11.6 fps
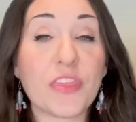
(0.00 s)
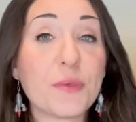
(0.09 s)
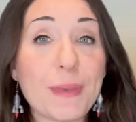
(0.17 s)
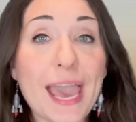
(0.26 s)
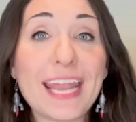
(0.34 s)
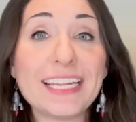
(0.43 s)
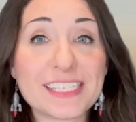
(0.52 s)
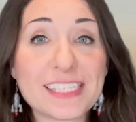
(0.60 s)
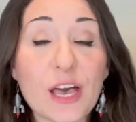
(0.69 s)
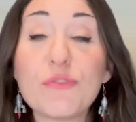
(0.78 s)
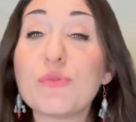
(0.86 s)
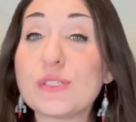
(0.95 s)
The pad
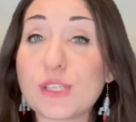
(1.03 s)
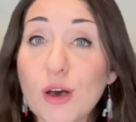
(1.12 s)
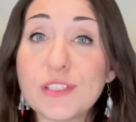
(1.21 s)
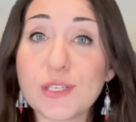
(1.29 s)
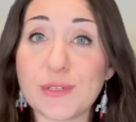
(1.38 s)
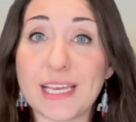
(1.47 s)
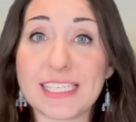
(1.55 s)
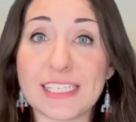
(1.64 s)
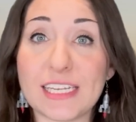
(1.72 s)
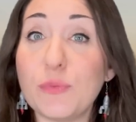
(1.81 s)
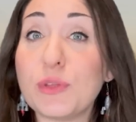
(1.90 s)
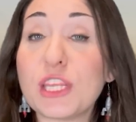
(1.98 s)
itself was also
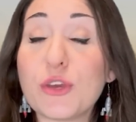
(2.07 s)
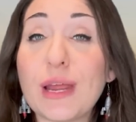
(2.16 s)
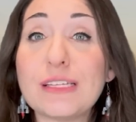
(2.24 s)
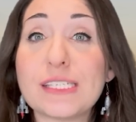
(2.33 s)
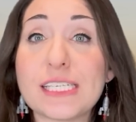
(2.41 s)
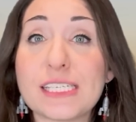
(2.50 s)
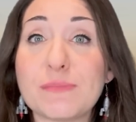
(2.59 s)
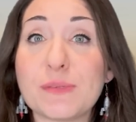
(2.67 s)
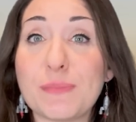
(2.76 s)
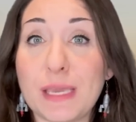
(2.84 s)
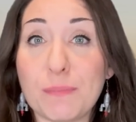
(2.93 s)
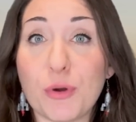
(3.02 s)
tested, with the ground
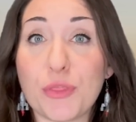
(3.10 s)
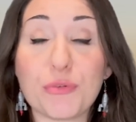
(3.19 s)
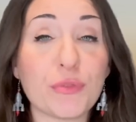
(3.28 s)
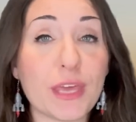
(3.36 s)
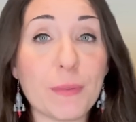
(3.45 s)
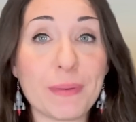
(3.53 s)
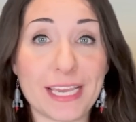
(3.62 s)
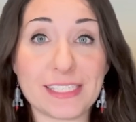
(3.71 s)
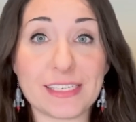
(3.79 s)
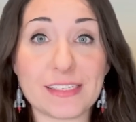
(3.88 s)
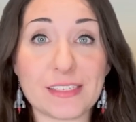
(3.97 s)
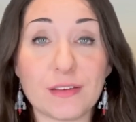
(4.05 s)
systems being put through their
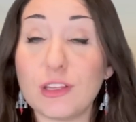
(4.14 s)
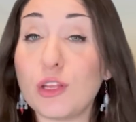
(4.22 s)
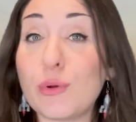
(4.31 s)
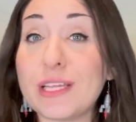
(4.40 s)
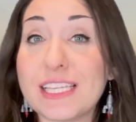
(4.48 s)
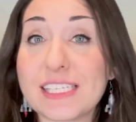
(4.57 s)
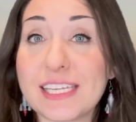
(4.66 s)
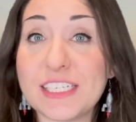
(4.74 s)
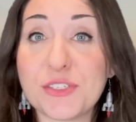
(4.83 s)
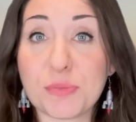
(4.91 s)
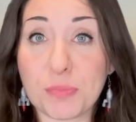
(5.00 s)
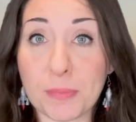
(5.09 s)
paces, loading the
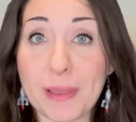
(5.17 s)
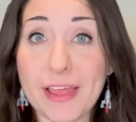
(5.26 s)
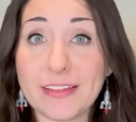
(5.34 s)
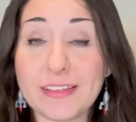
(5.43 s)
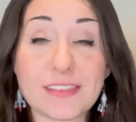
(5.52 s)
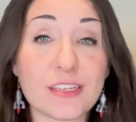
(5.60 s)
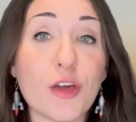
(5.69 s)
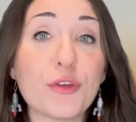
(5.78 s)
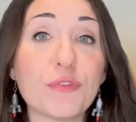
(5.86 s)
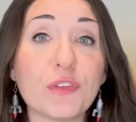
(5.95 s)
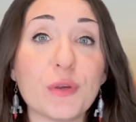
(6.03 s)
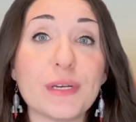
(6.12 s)
stage with propellants and
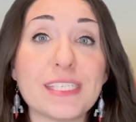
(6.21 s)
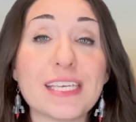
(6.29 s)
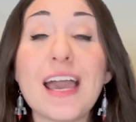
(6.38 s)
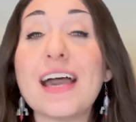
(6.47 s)
other fluids,